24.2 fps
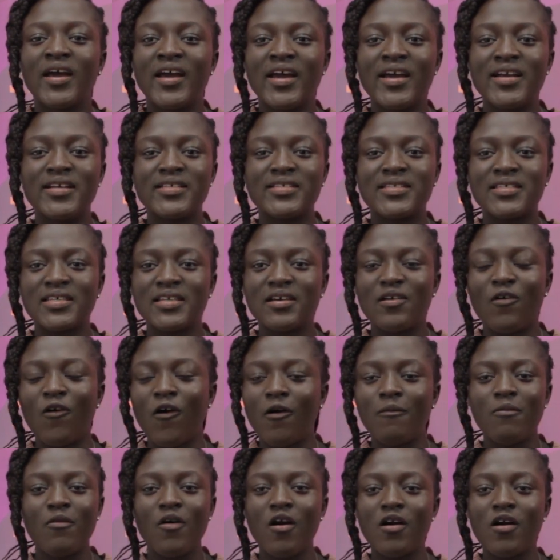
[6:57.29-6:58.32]
Ain't he
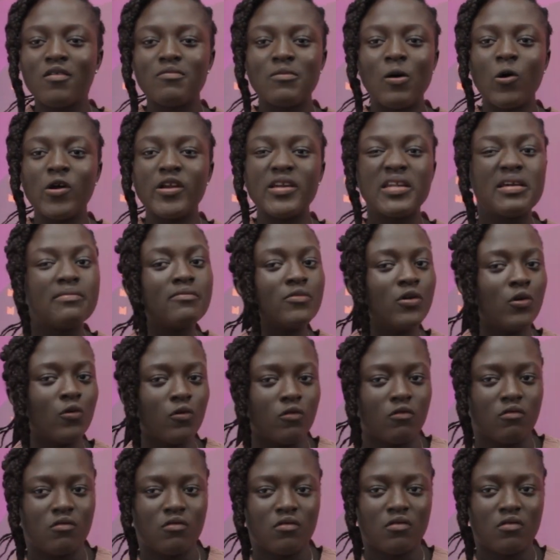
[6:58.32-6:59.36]
obo no nimno,
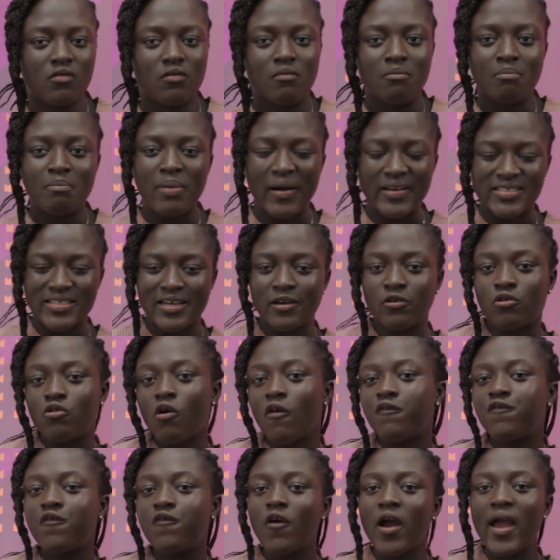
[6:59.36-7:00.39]
but in
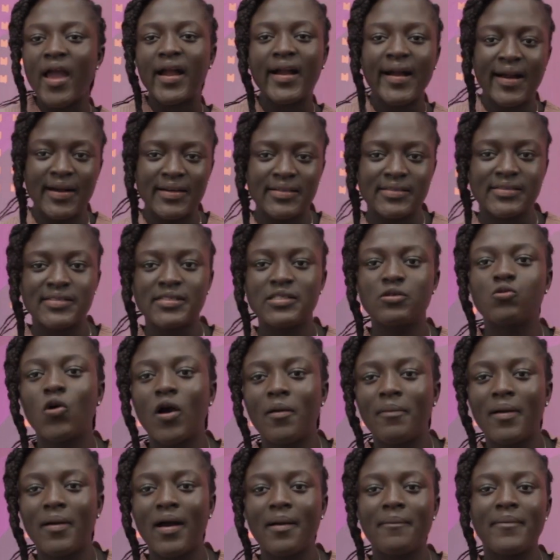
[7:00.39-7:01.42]
Kofoya can't know
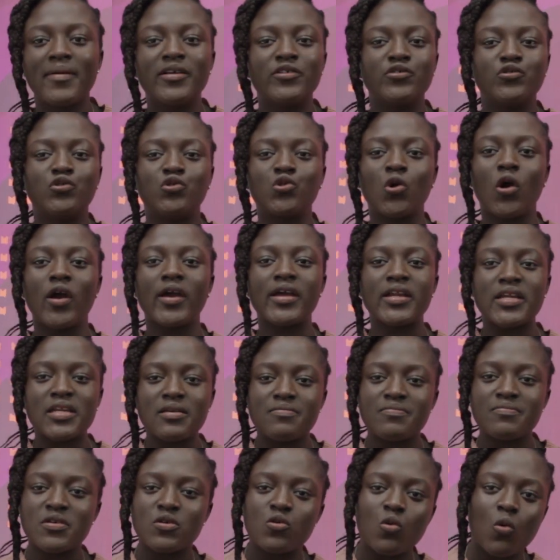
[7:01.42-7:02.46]
about be
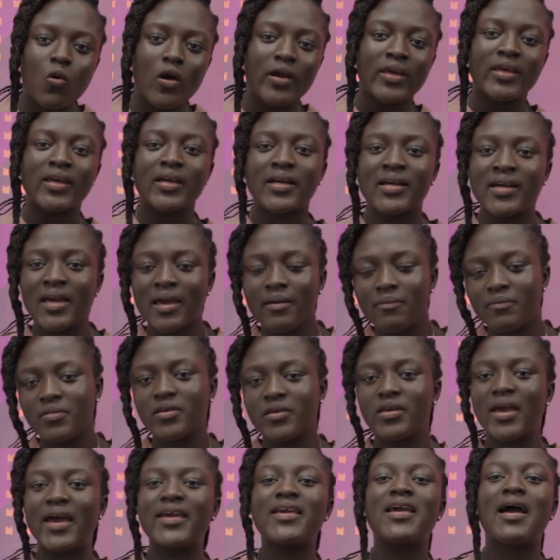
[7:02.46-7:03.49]
joining be no can
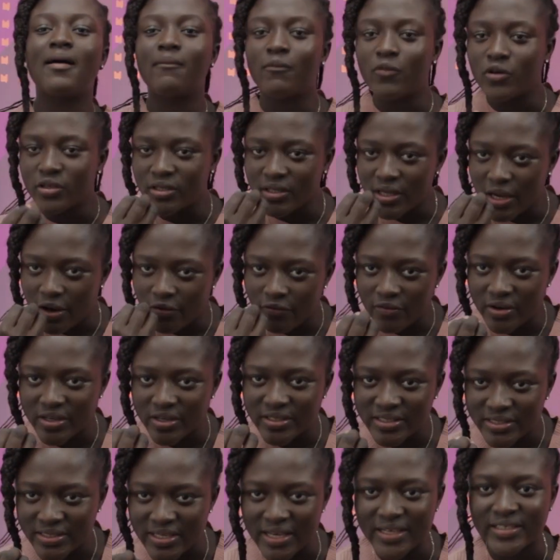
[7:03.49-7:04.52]
be a yam on your
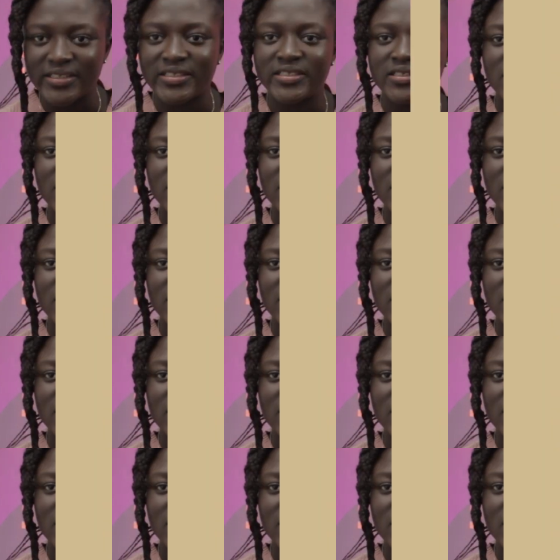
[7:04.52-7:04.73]
research.